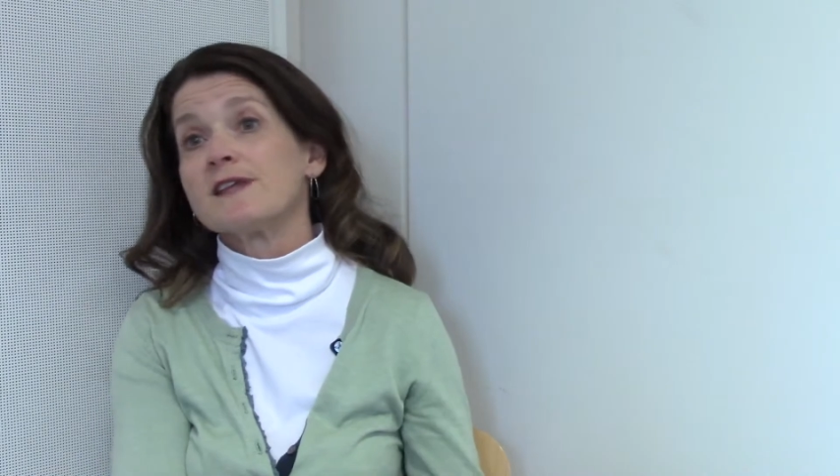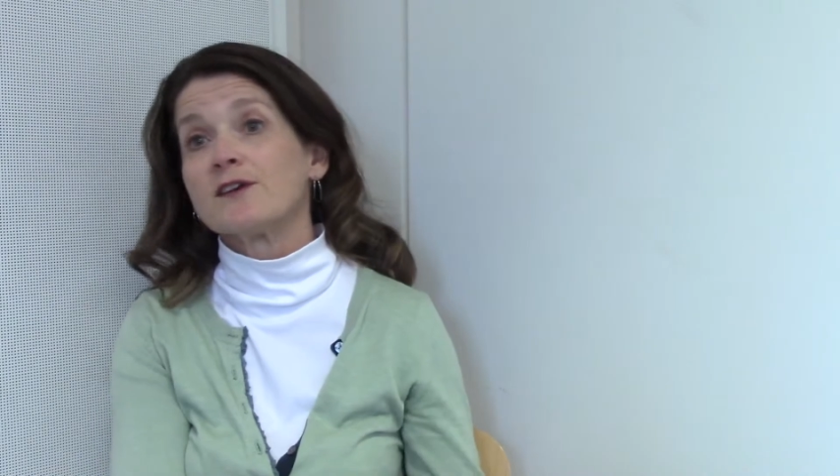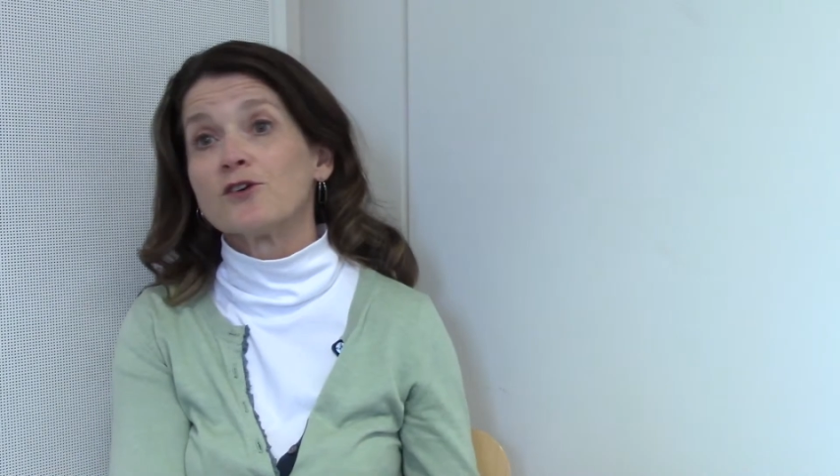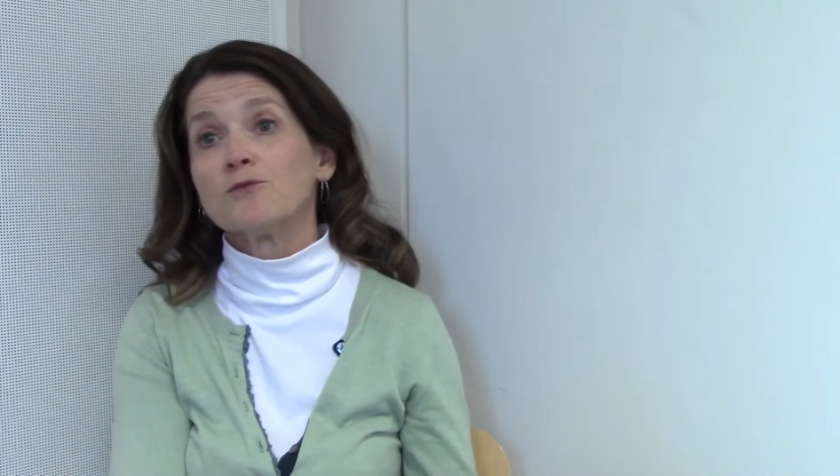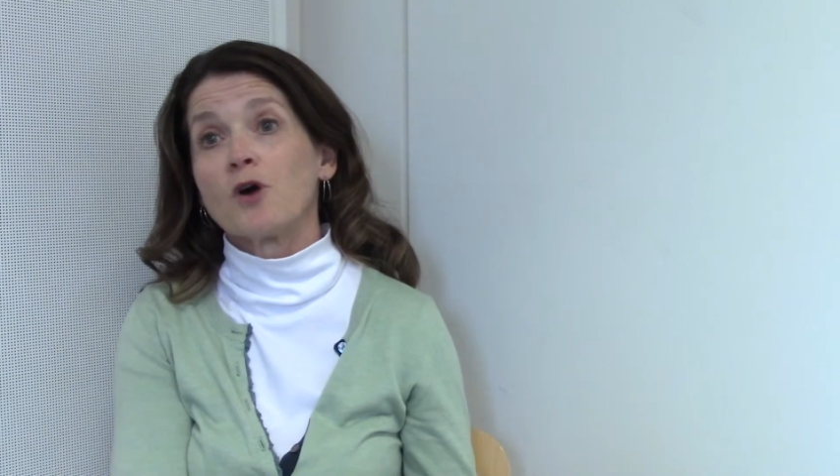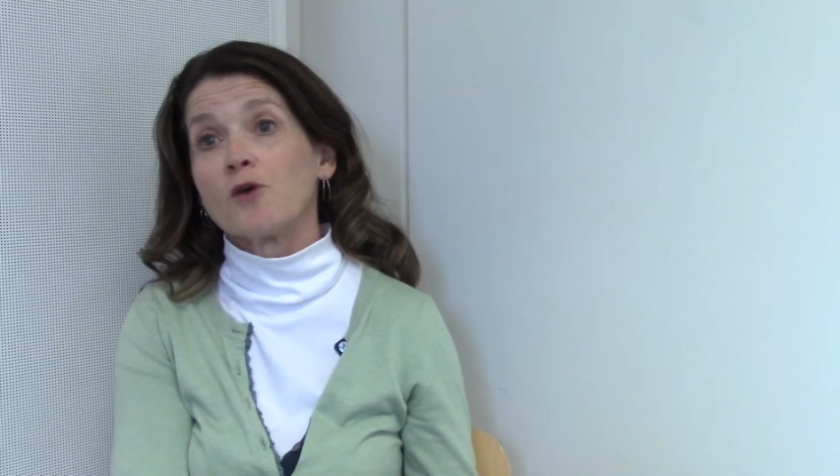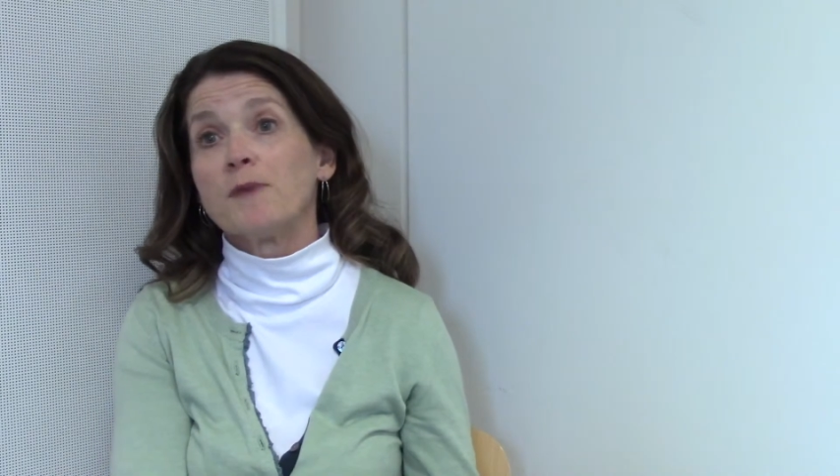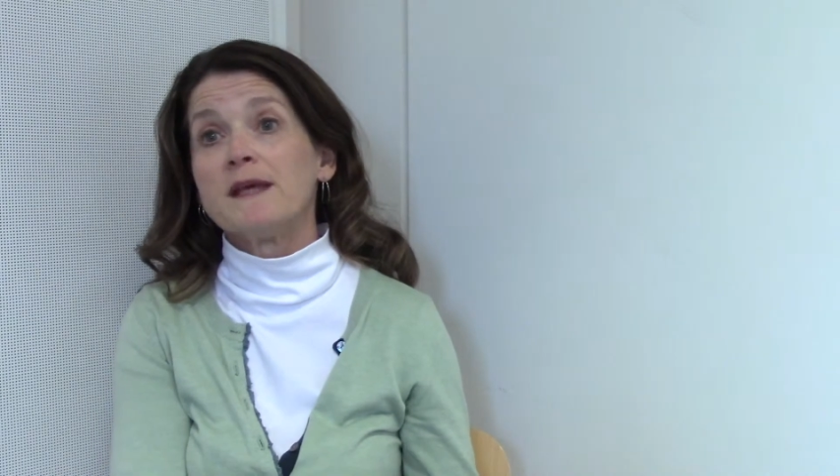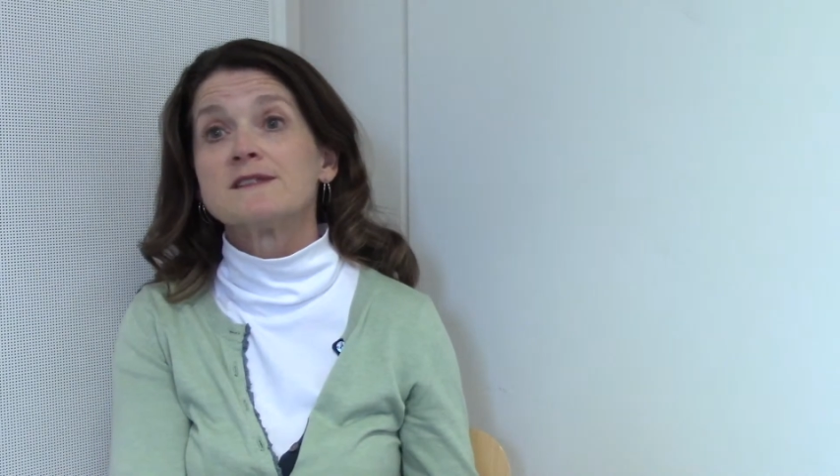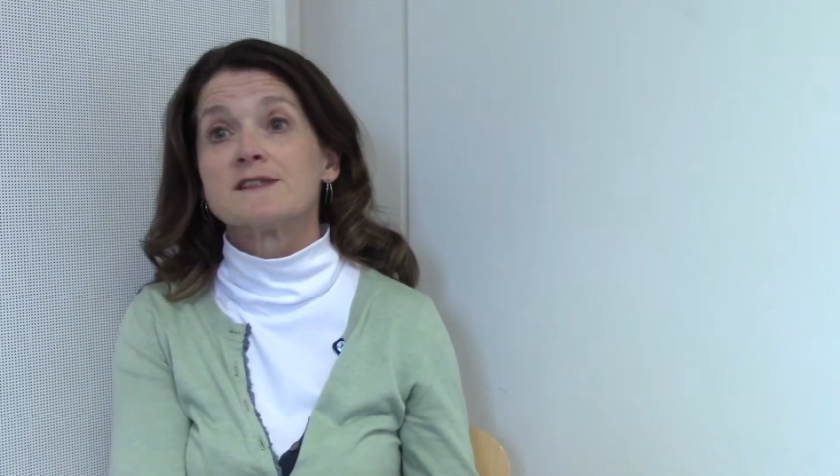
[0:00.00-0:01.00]
that are
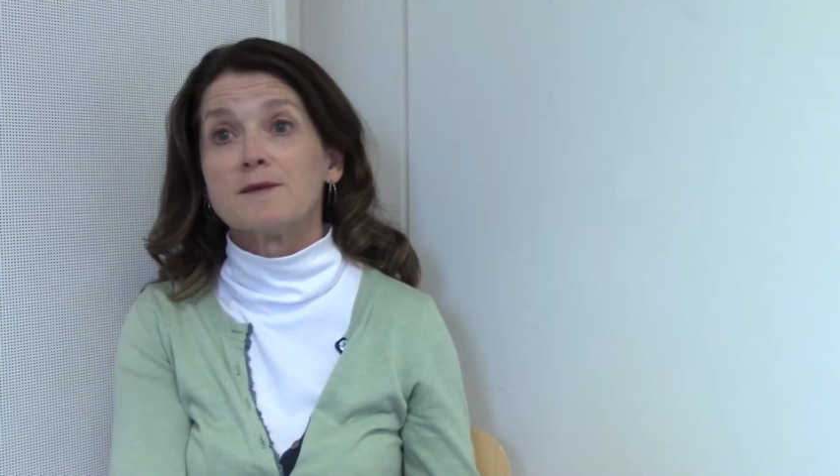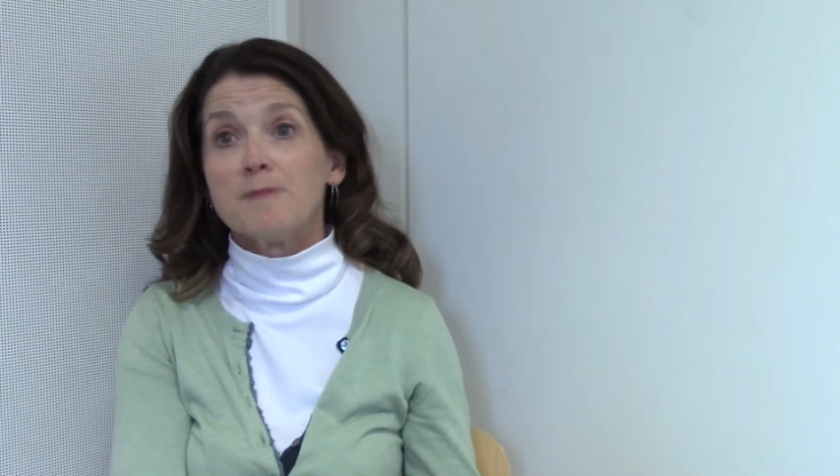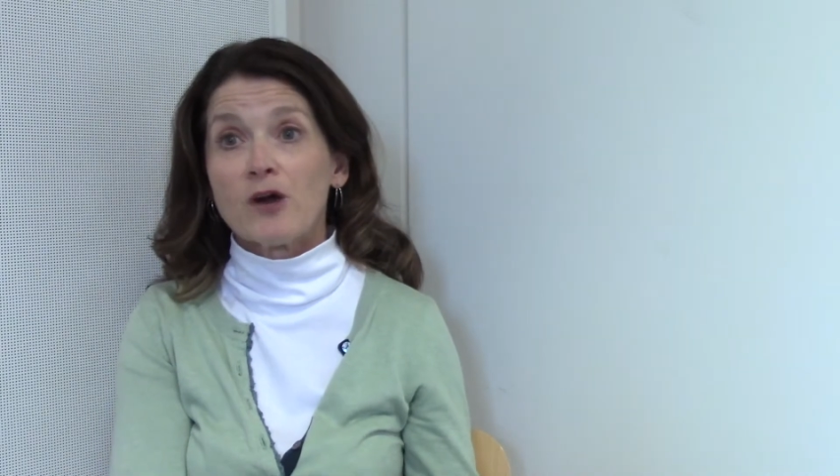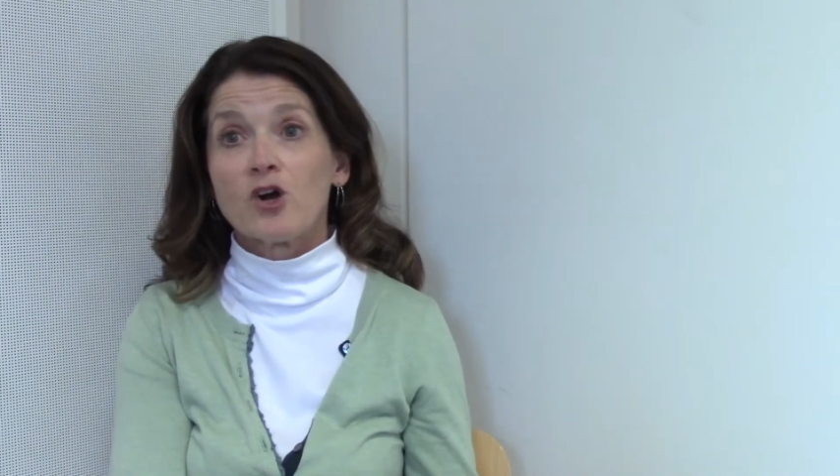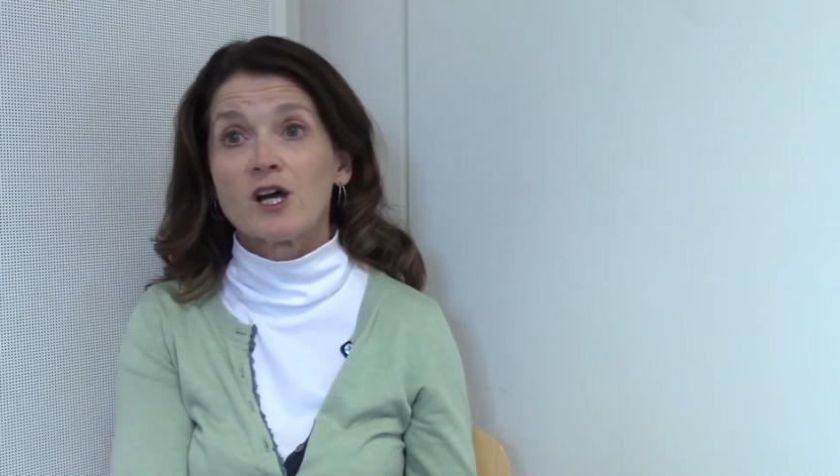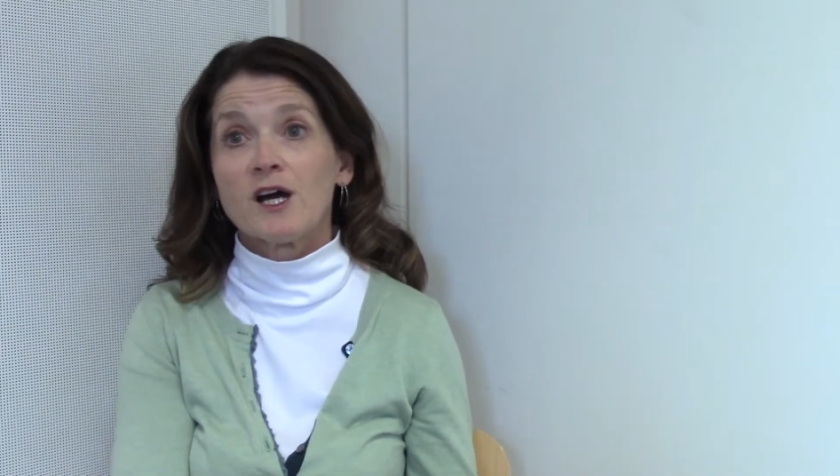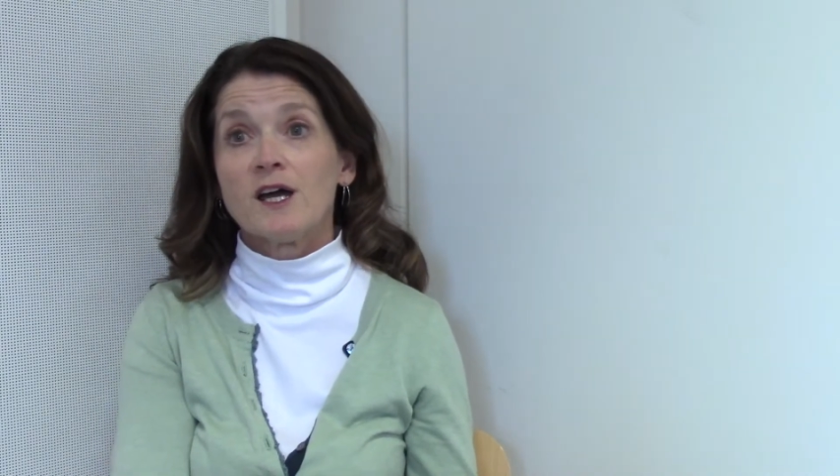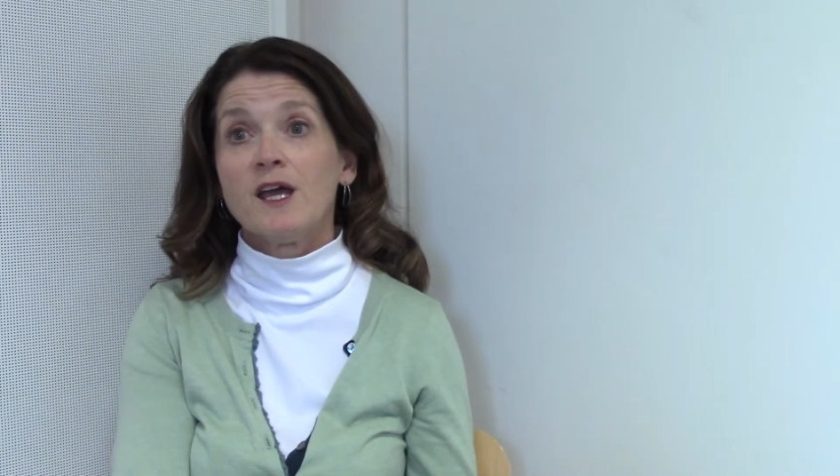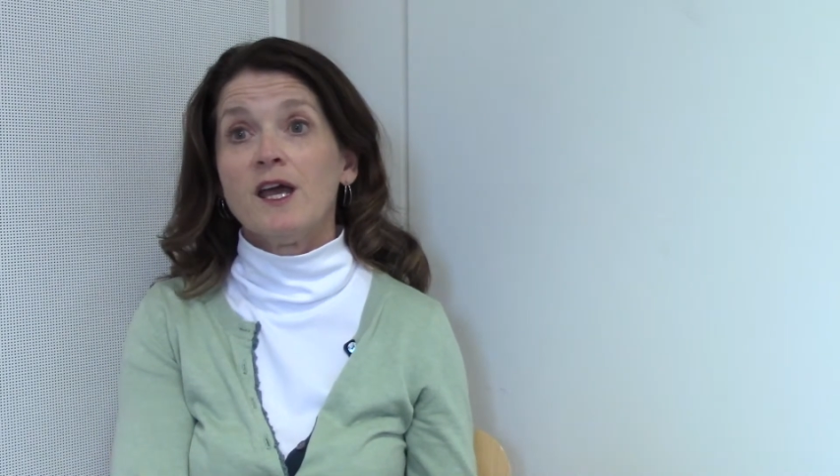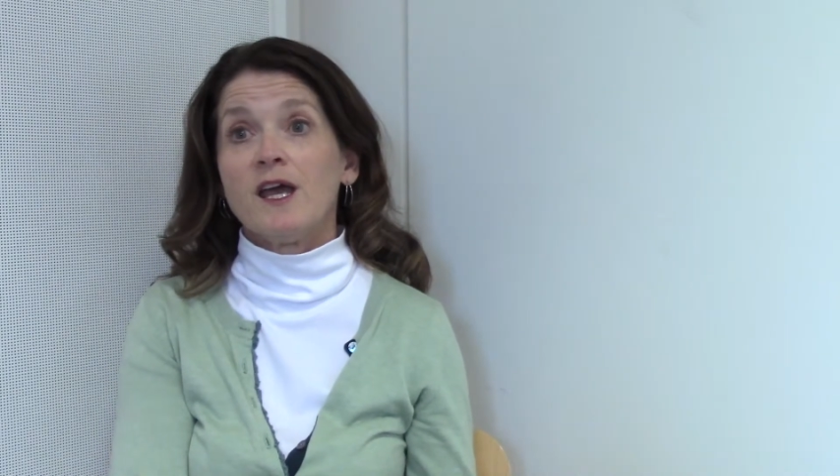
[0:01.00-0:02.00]
based in America,